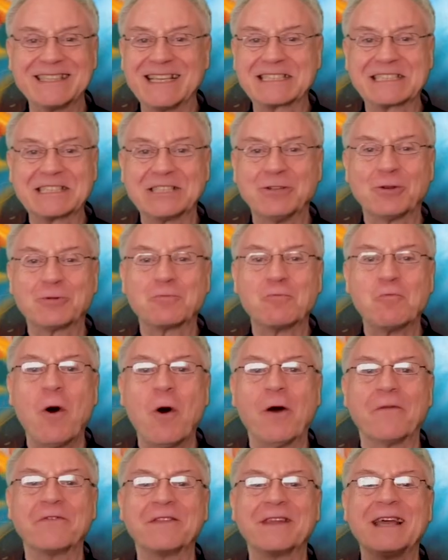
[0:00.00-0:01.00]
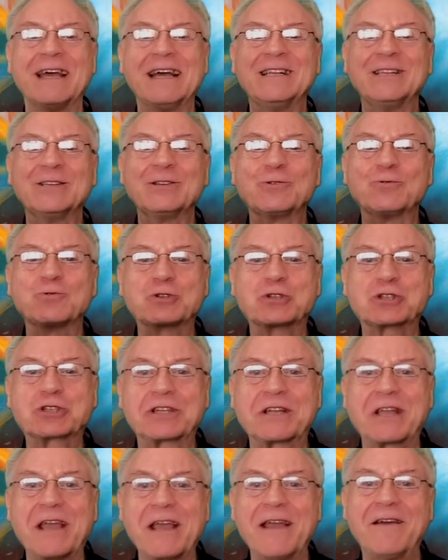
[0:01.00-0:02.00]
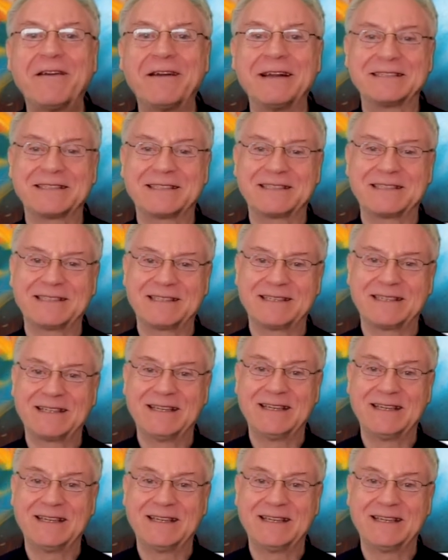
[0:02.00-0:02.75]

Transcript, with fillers: does not want to scare us,